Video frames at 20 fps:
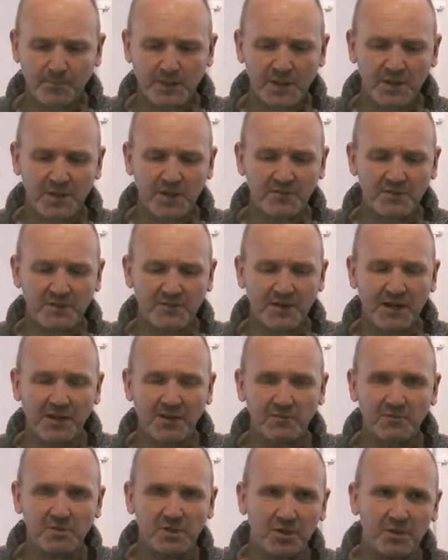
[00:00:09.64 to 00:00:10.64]
that have
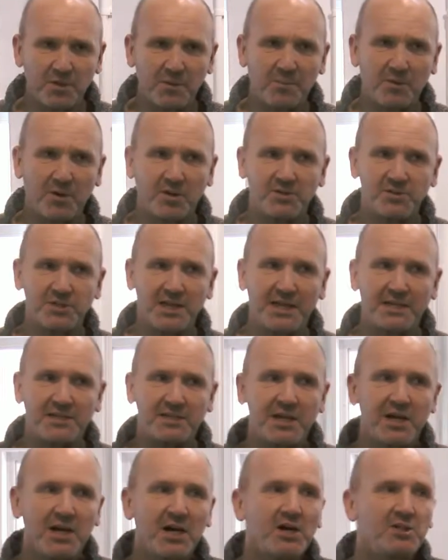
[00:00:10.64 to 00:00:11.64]
developed on the project.
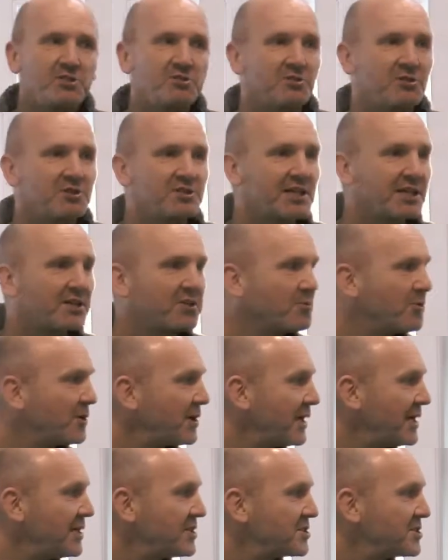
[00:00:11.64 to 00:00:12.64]
So I'm going to tell you what
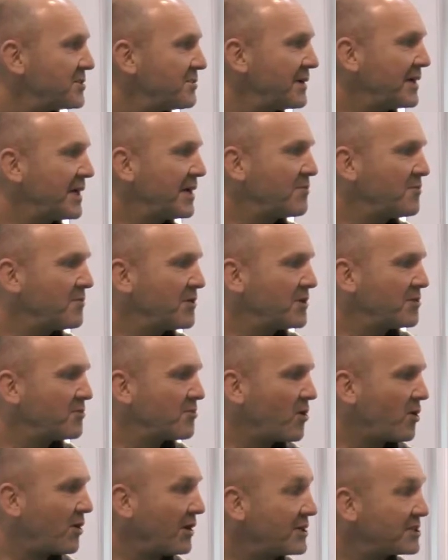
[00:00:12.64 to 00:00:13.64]
it is to begin
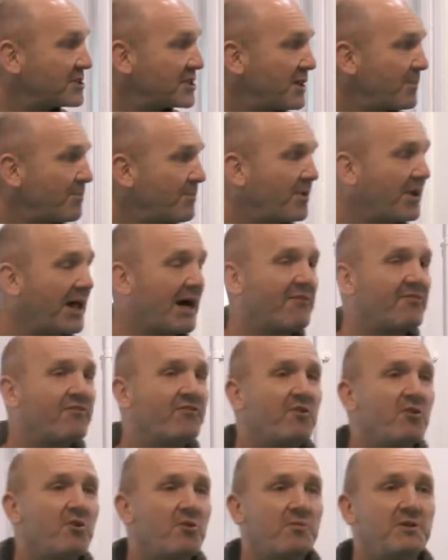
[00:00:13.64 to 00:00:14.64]
with. It's a
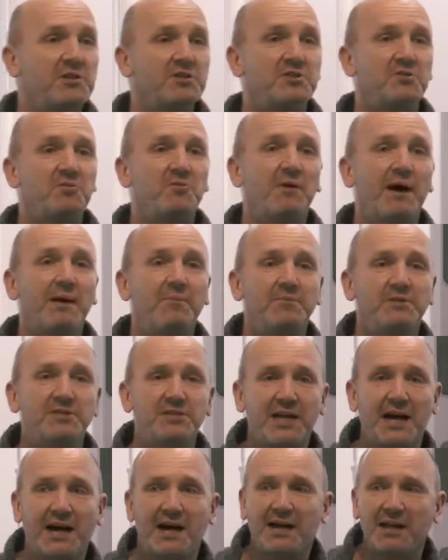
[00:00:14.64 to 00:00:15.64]
platform, it's a
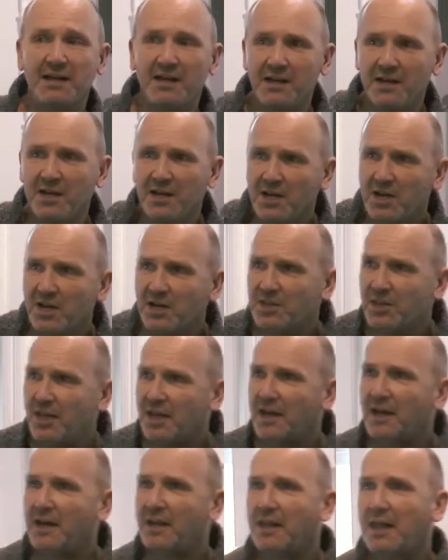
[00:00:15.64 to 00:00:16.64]
website
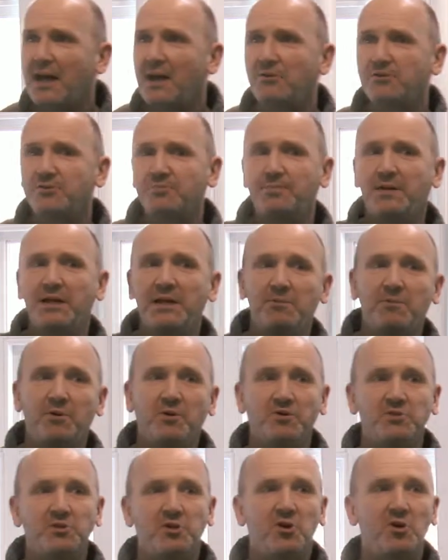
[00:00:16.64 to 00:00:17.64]
that allows
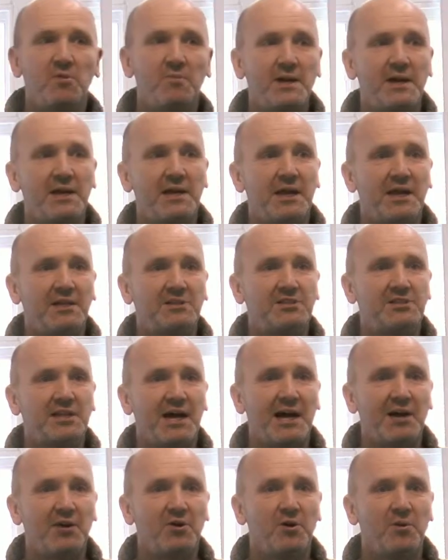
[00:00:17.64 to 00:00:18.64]
people to come in and
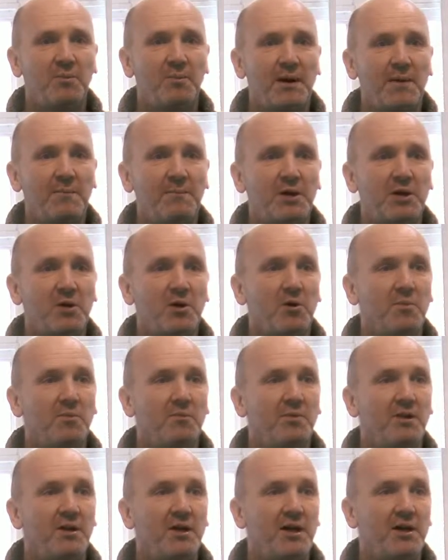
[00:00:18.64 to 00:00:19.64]
sign up and
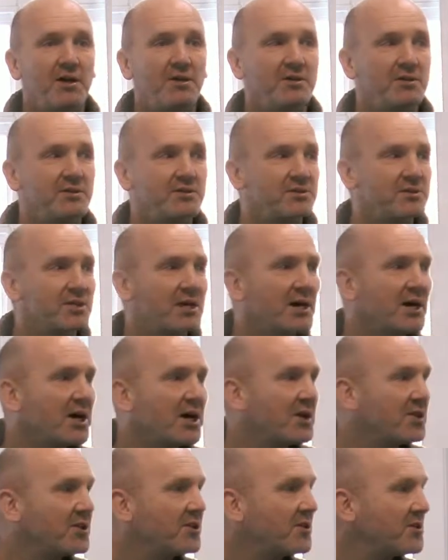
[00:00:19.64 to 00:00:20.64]
become learners.
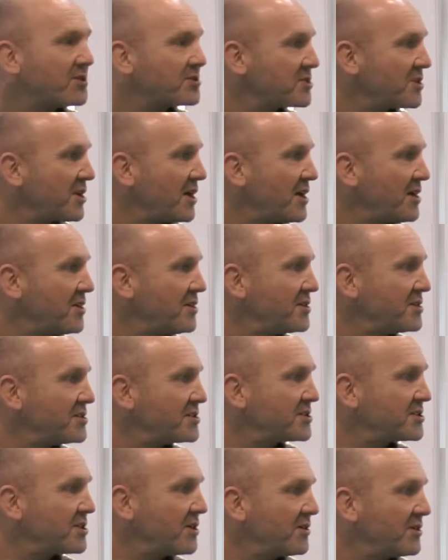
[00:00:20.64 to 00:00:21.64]
Those learners
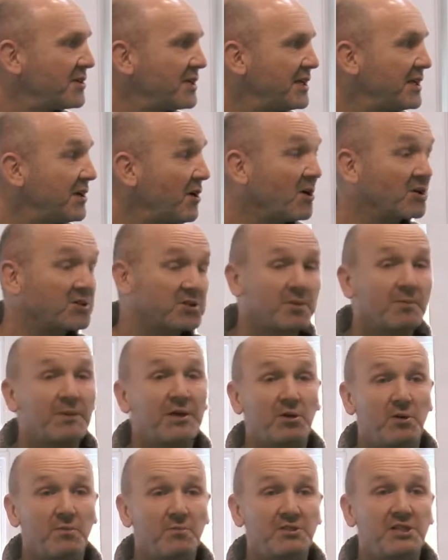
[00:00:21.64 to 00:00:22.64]
don't need to
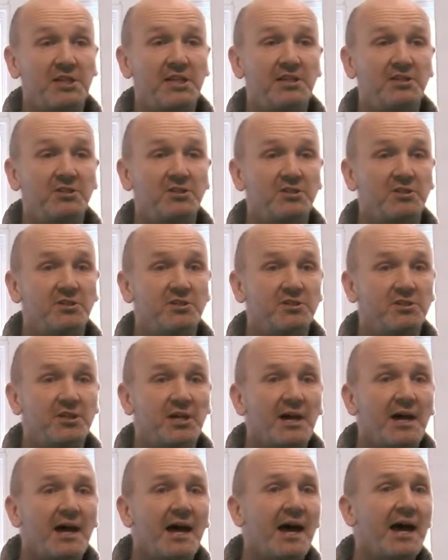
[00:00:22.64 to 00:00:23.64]
become teachers.
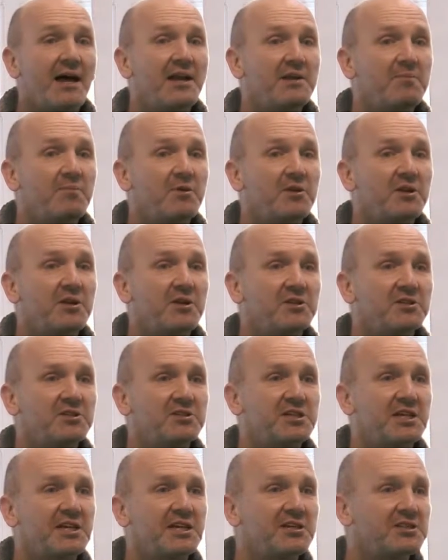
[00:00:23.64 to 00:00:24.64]
Anybody can
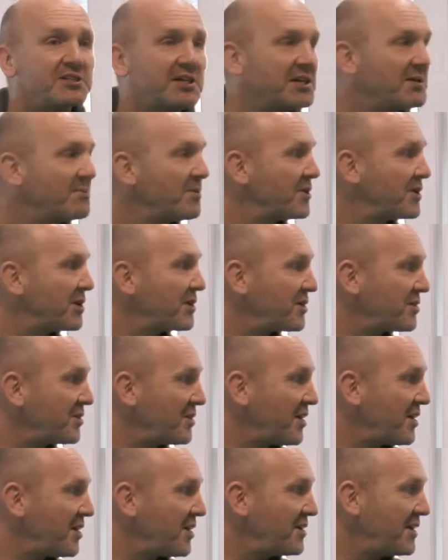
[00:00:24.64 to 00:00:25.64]
teach, anybody can
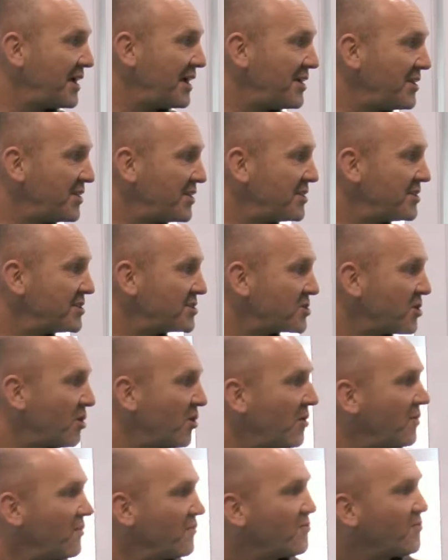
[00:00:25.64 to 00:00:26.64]
learn anything at
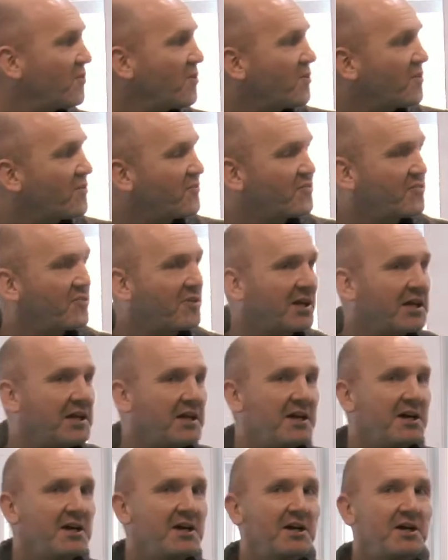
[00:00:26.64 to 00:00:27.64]
all for
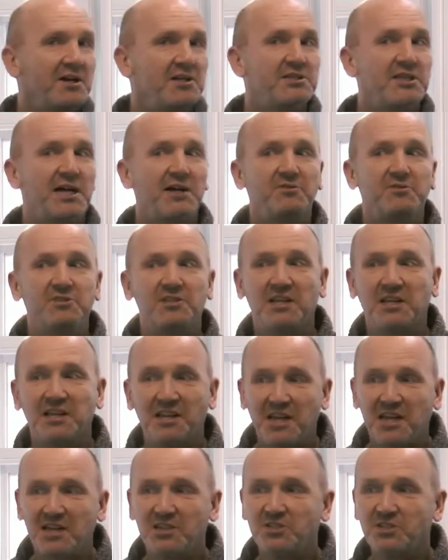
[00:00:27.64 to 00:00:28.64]
free, and it sounds an
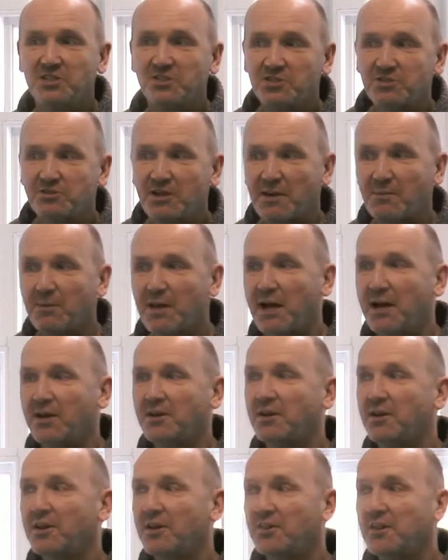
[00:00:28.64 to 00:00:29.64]
engaging strapline,
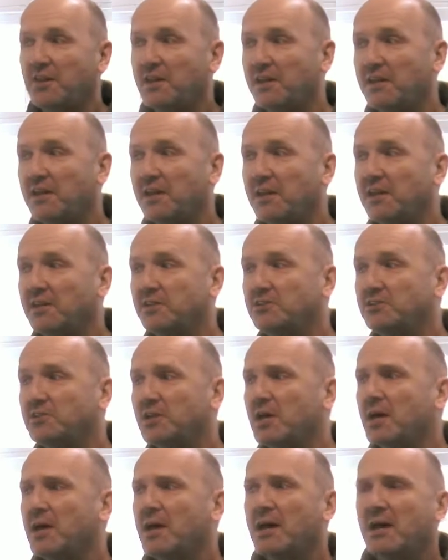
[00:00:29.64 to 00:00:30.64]
and I think it is.
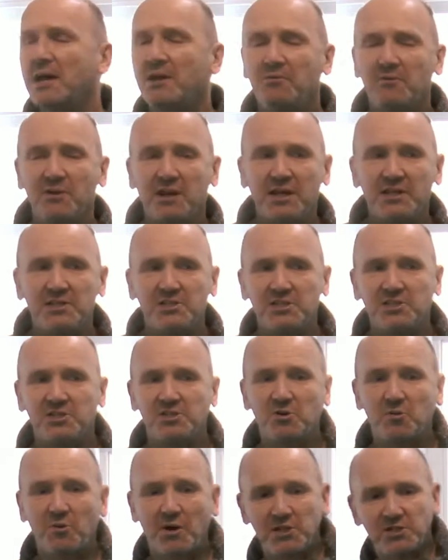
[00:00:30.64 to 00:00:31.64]
It raises
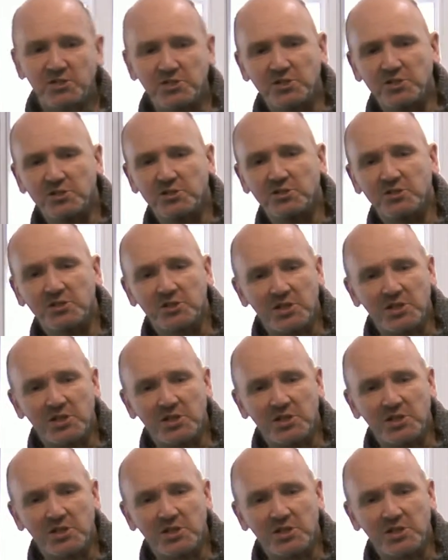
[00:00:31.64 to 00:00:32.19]
questions